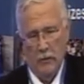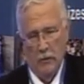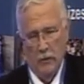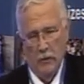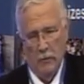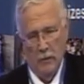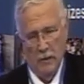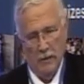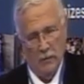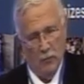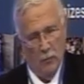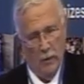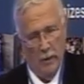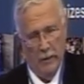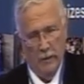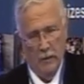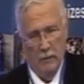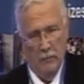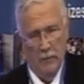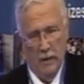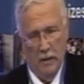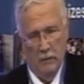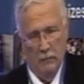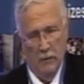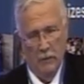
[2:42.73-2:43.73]
you must wait a
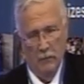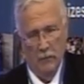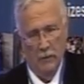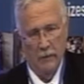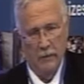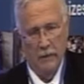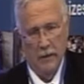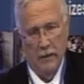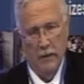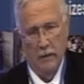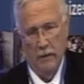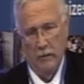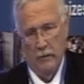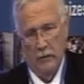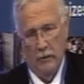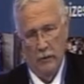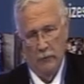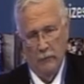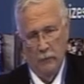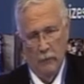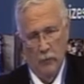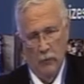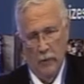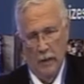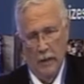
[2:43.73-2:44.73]
minimum of 10 to
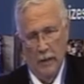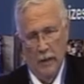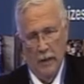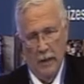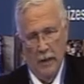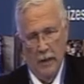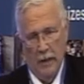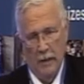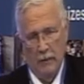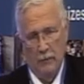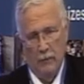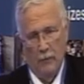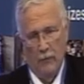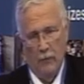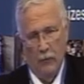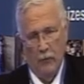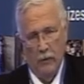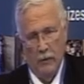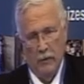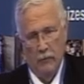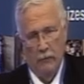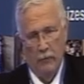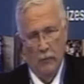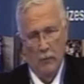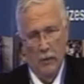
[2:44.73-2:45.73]
20 days before you
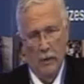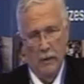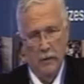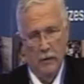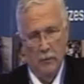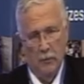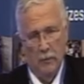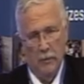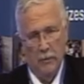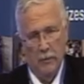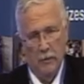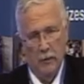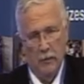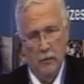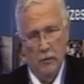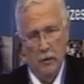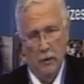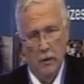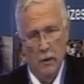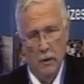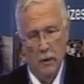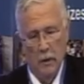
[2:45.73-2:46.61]
can repeat the procedure.